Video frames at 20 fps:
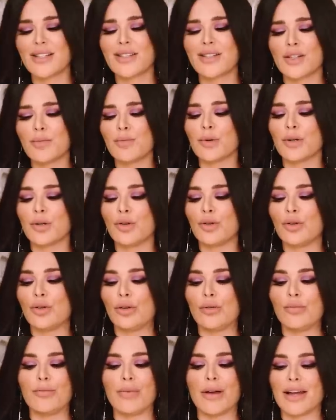it's super
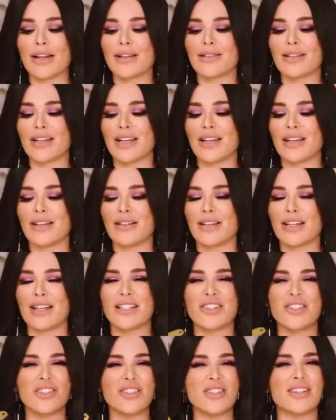cool, but
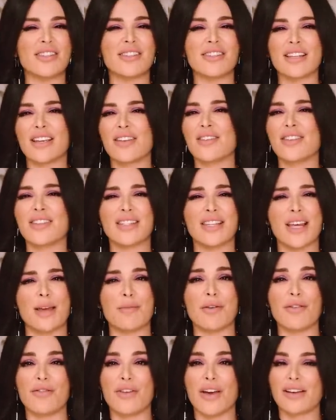it just doesn't give the
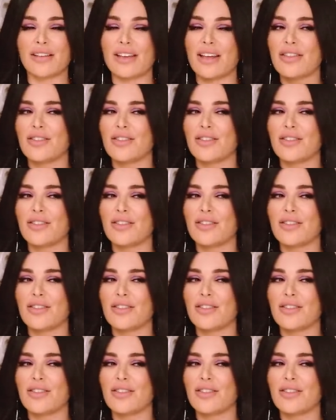same effect.